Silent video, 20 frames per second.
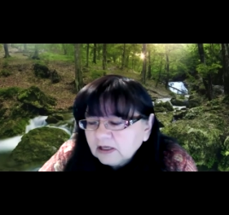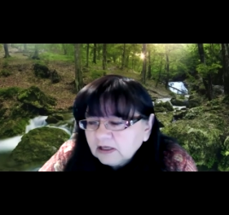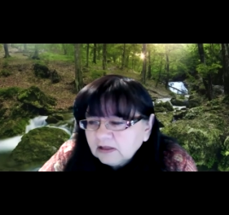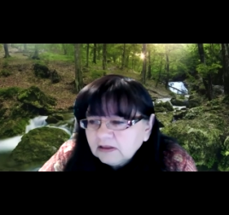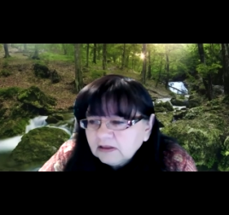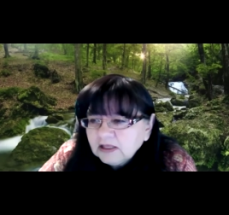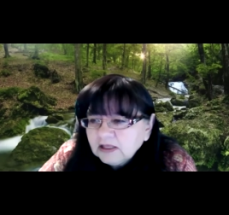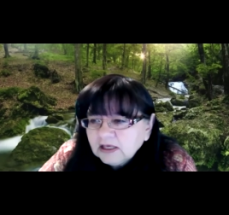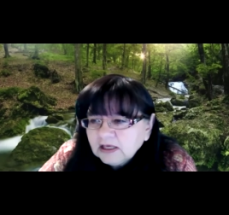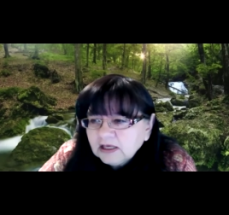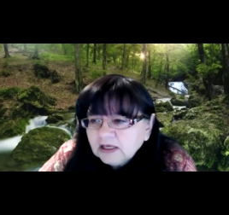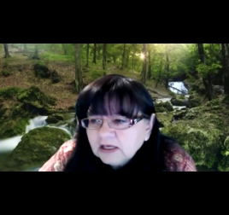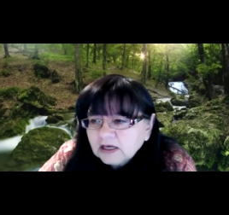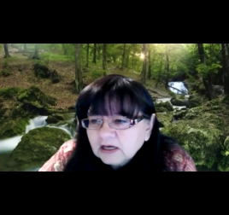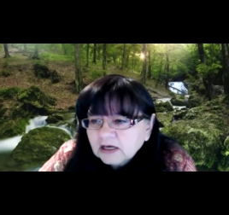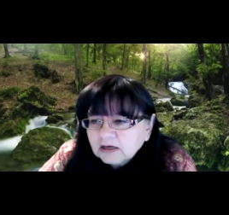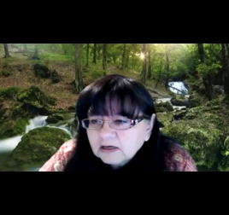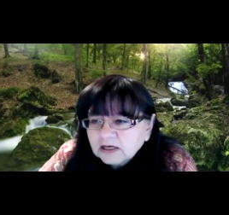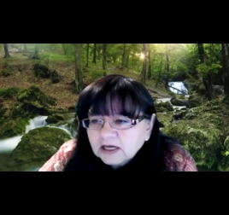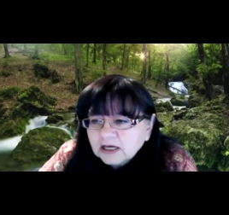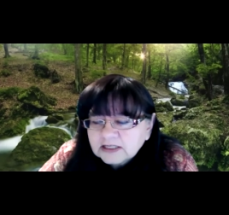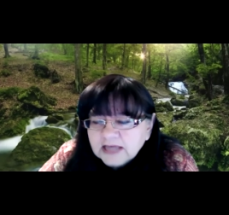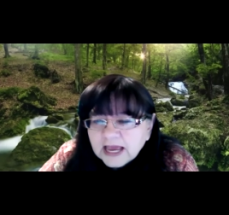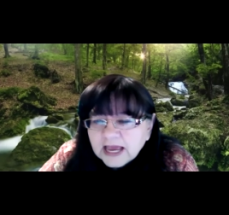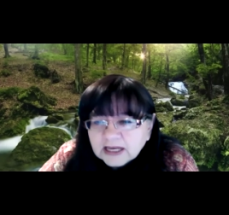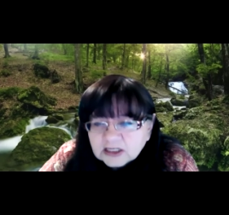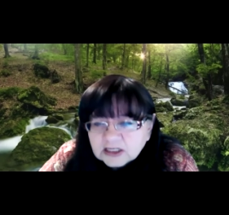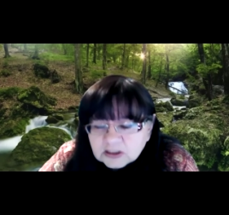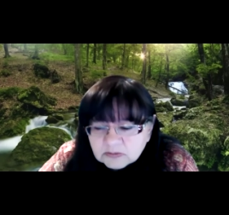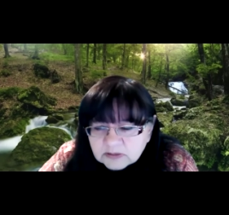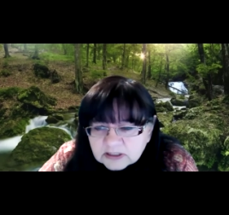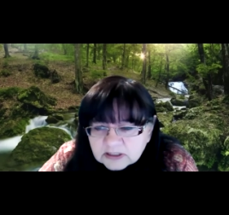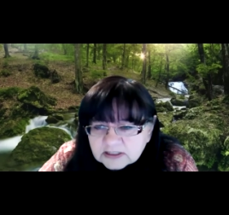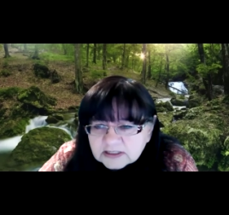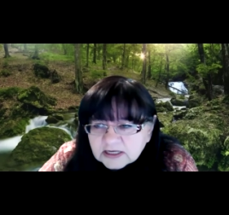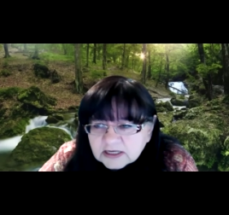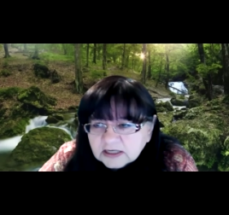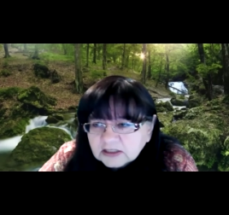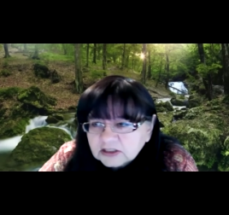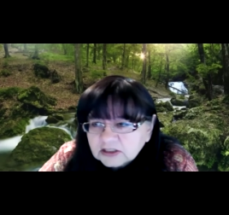in the
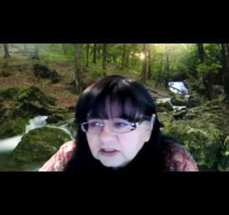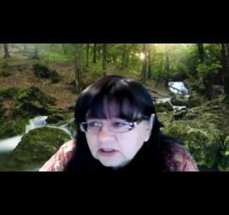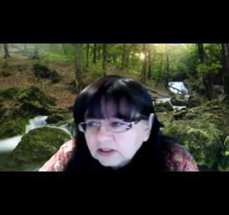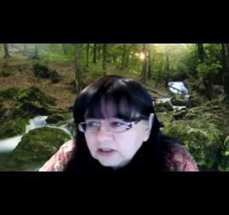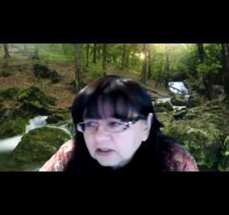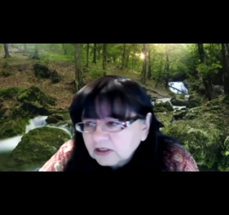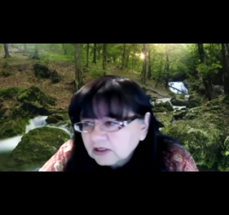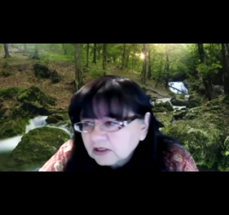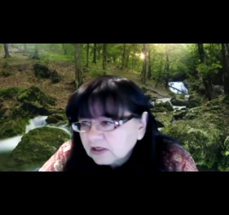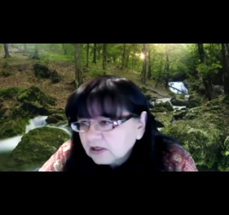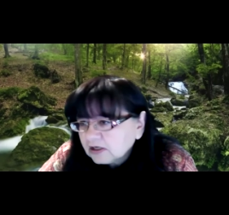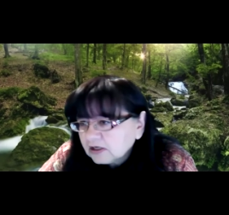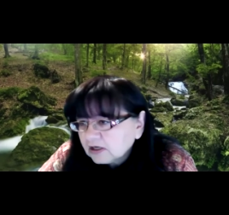attachment section.